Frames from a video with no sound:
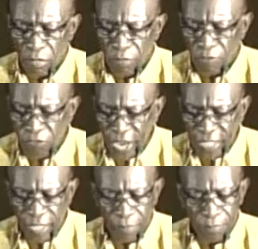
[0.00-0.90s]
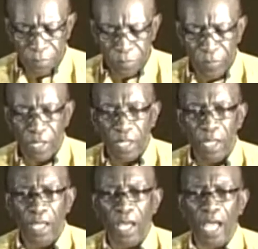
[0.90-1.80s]
Warner is definitely in
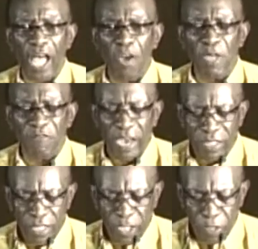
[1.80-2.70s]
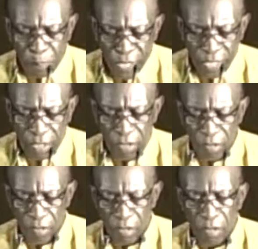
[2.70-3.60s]
keeping with the highest principles of
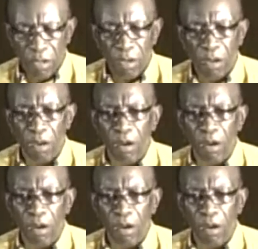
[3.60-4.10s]
democracy,